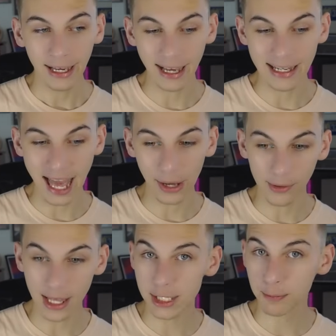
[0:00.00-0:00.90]
Now,
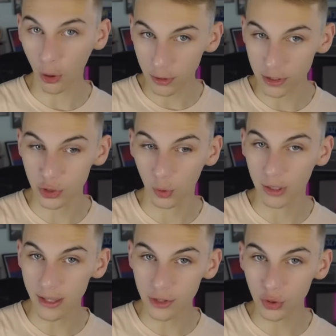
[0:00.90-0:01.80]
that's part of the story. The
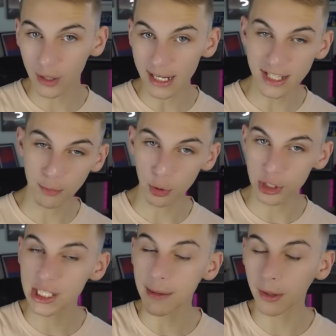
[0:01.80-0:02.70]
other story is
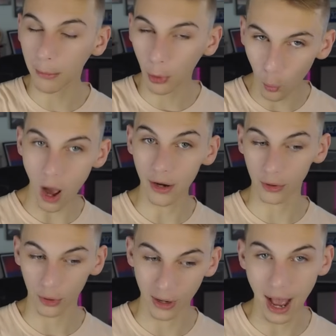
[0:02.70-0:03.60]
precipitable water,
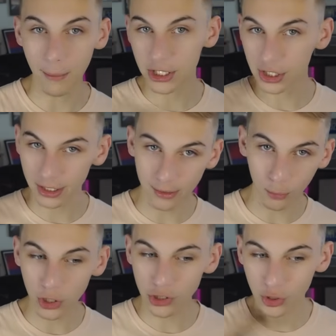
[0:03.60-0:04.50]
or how much
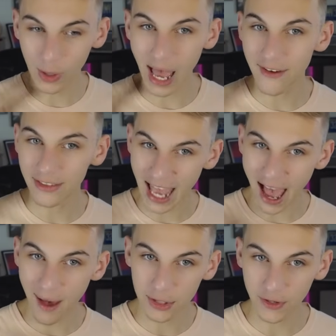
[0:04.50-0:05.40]
moisture do we have in the
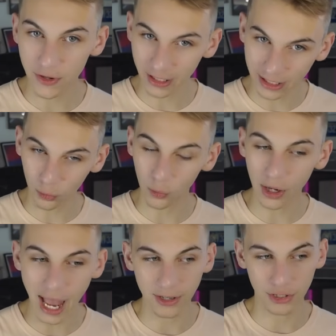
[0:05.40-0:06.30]
atmosphere that can get
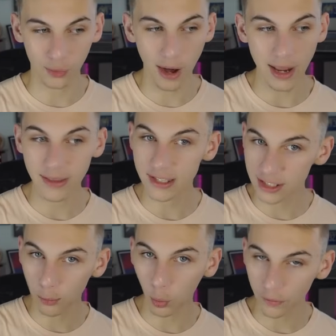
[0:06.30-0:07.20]
wrung out as rain. This is
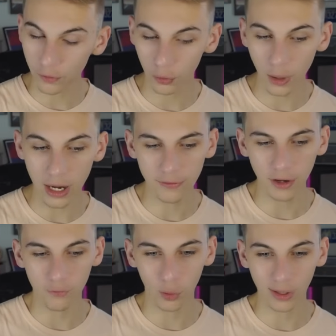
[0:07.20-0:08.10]
important for the
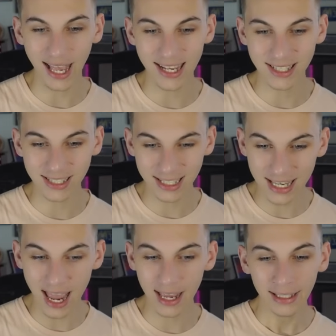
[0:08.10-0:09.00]
rainfall forecast
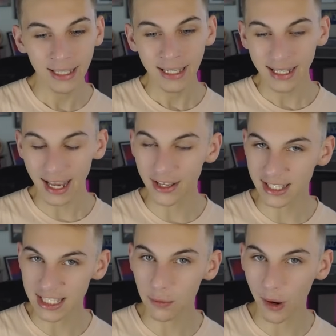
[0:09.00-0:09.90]
today. Yeah, you can
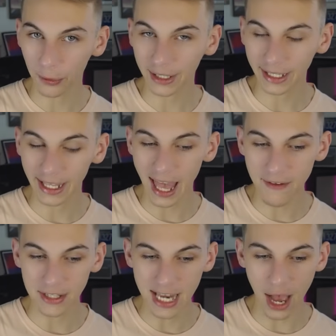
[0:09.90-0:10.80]
see why we're going to get
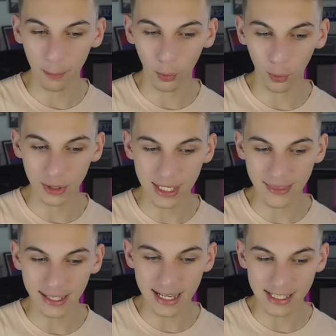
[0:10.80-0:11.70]
heavy downpours in
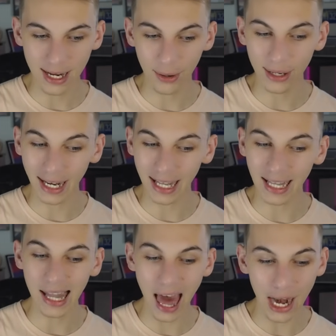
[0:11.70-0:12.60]
the east. Yeah, we got a
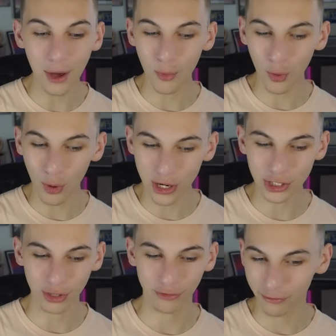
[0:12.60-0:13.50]
lot of
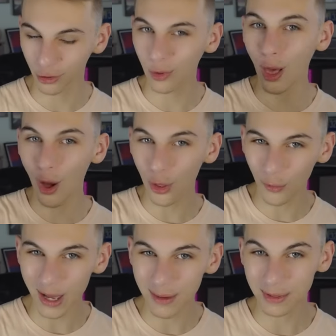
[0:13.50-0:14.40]
moisture from Florida all the
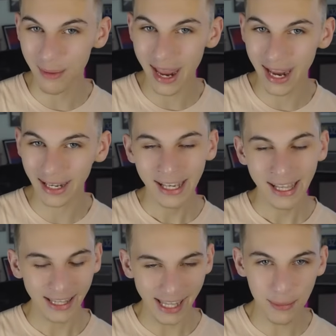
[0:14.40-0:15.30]
way up to Maine.
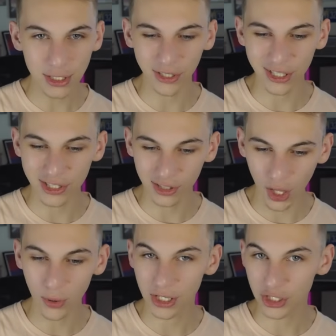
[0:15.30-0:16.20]
The atmosphere is
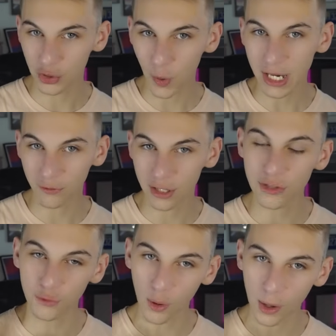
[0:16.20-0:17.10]
loaded, just waiting for this
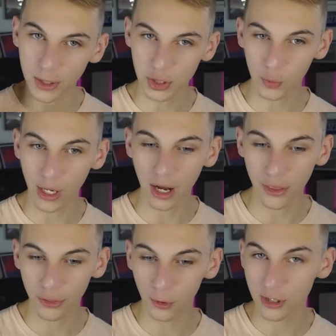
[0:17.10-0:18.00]
front to swing on
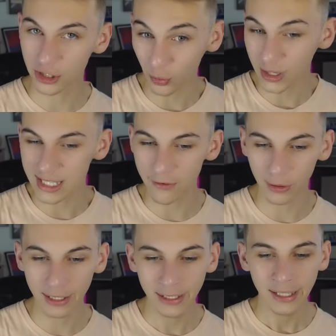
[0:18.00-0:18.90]
through and squeeze
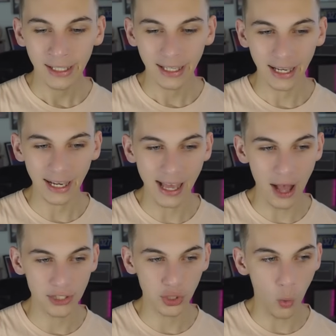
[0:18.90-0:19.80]
every
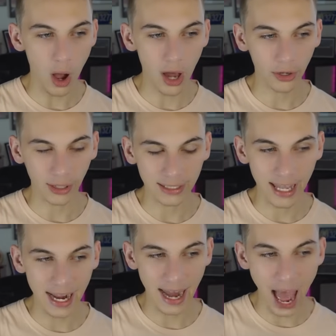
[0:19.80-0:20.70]
ounce of water it
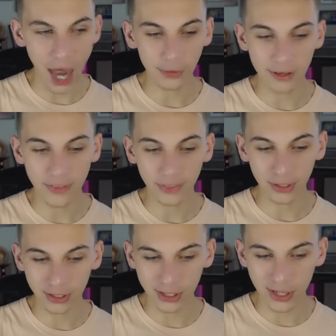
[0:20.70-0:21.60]
can out of it. The
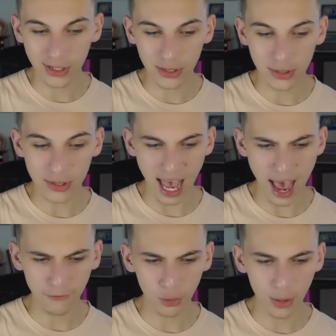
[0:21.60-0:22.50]
good news,
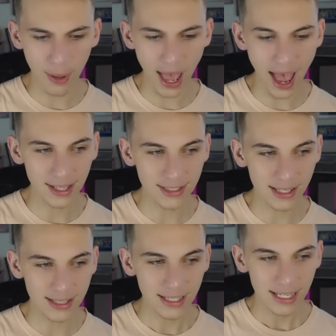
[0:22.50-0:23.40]
after it
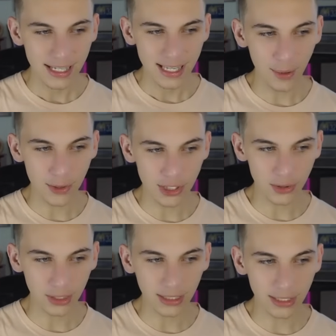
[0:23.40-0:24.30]
passes, yeah, we start
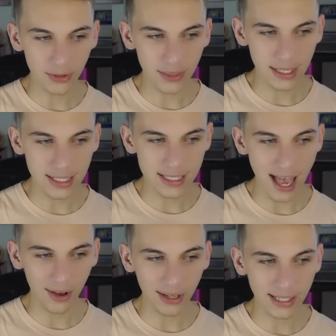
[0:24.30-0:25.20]
to clear things
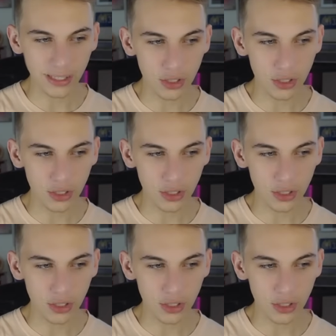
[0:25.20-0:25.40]
out. And here's